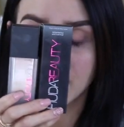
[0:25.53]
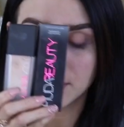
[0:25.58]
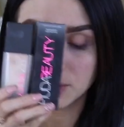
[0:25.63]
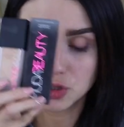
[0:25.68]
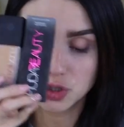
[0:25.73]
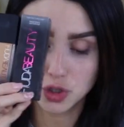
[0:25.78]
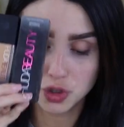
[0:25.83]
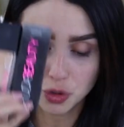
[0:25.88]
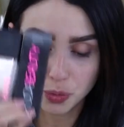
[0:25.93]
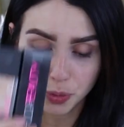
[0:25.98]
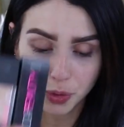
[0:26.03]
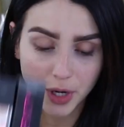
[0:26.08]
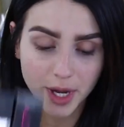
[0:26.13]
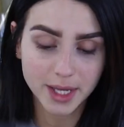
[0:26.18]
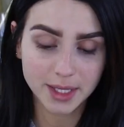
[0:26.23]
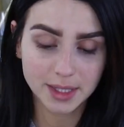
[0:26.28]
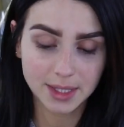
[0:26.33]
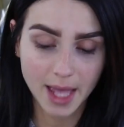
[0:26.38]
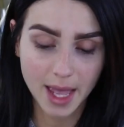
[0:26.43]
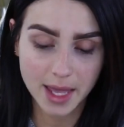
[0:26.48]
and I'm super
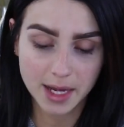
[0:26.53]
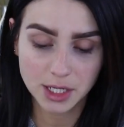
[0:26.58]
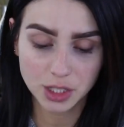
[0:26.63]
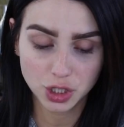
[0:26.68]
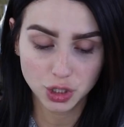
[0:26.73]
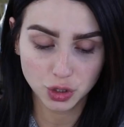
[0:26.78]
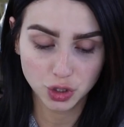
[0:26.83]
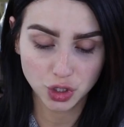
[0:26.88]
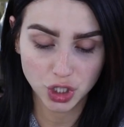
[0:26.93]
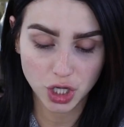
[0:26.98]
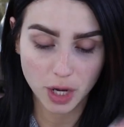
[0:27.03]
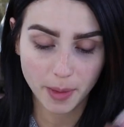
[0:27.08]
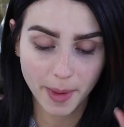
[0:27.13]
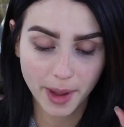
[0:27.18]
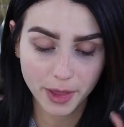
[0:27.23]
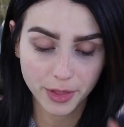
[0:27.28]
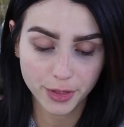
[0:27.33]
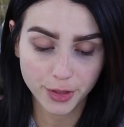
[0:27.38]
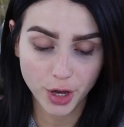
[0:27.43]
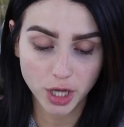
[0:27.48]
excited to share
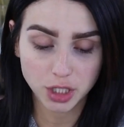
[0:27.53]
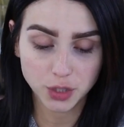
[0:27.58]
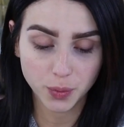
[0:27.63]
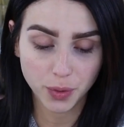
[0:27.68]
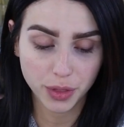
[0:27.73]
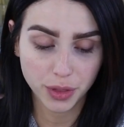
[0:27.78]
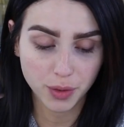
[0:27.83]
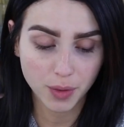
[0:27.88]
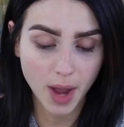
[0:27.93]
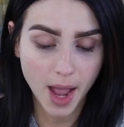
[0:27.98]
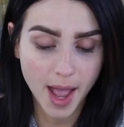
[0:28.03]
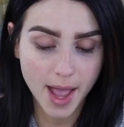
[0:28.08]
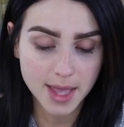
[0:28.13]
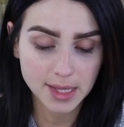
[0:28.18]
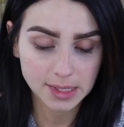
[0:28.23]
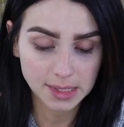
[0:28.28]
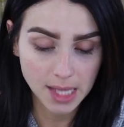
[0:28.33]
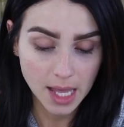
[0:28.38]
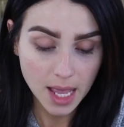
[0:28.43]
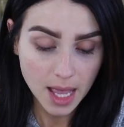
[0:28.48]
my thoughts with you
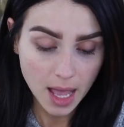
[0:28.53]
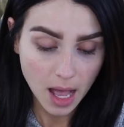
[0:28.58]
guys.